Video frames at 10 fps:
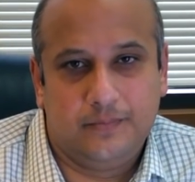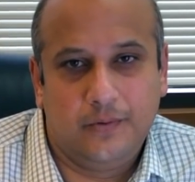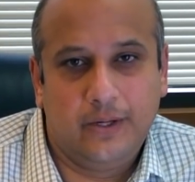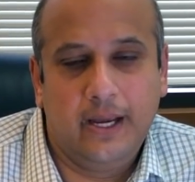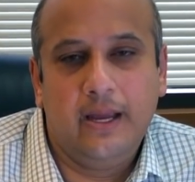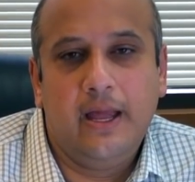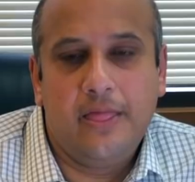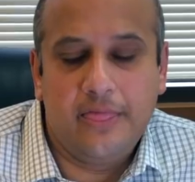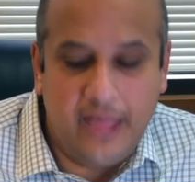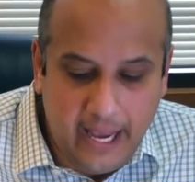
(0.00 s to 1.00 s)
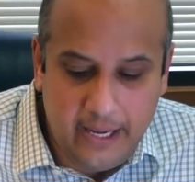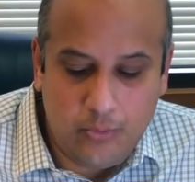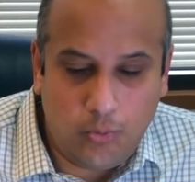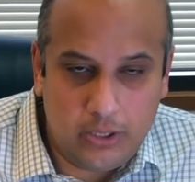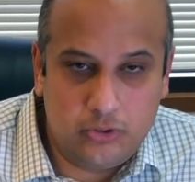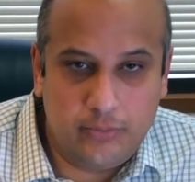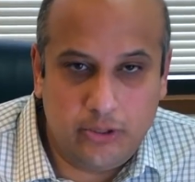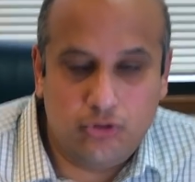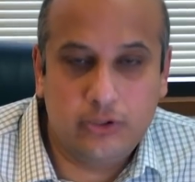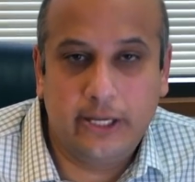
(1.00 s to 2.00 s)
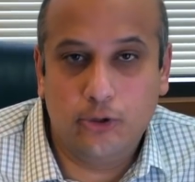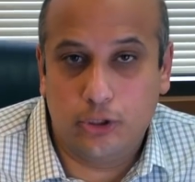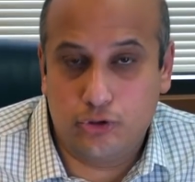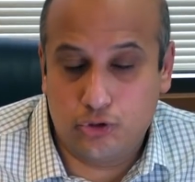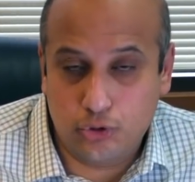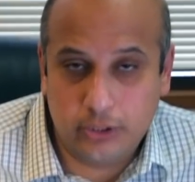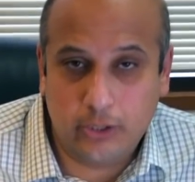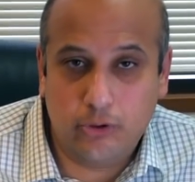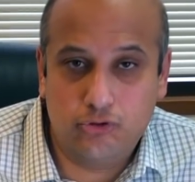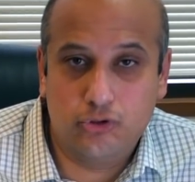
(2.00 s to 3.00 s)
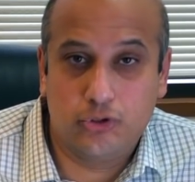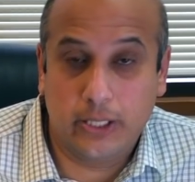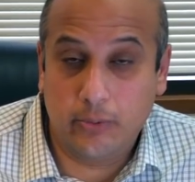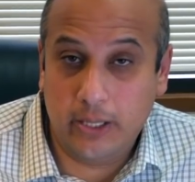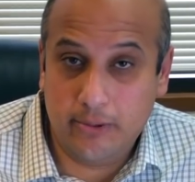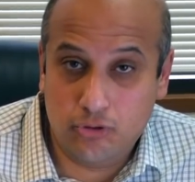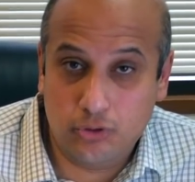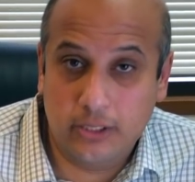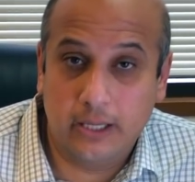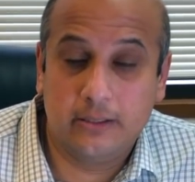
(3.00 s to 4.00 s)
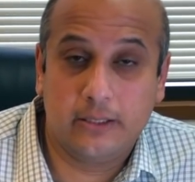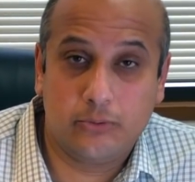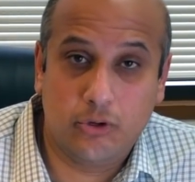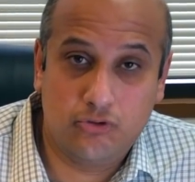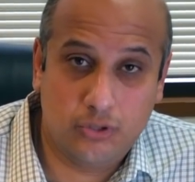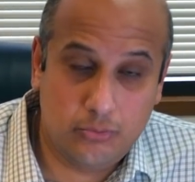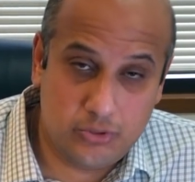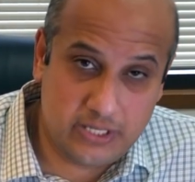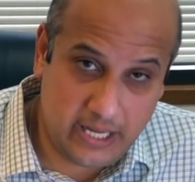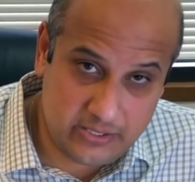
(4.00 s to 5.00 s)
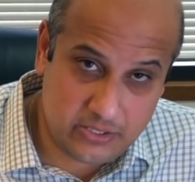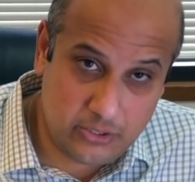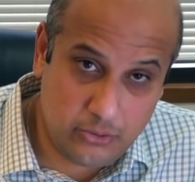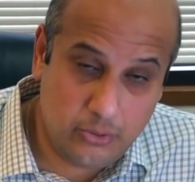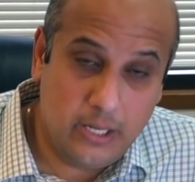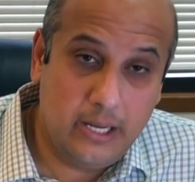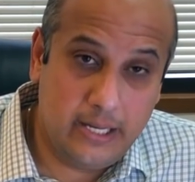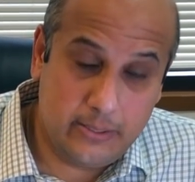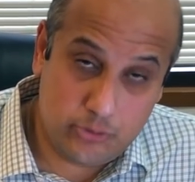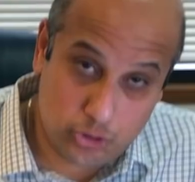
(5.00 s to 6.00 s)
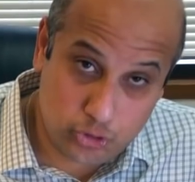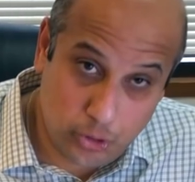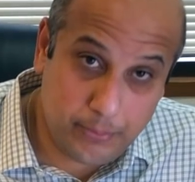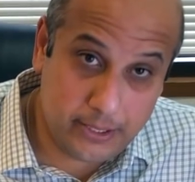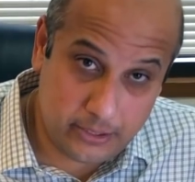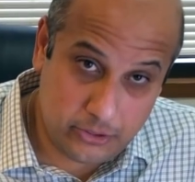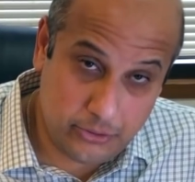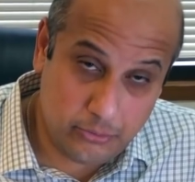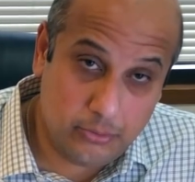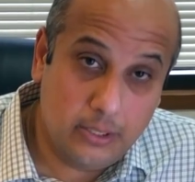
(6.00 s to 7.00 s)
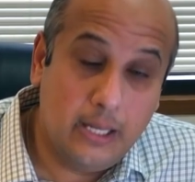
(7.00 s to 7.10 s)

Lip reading: okay? They want to make sure that you understood the question, so they want to make sure that that question was asked to you and it was interpreted to you.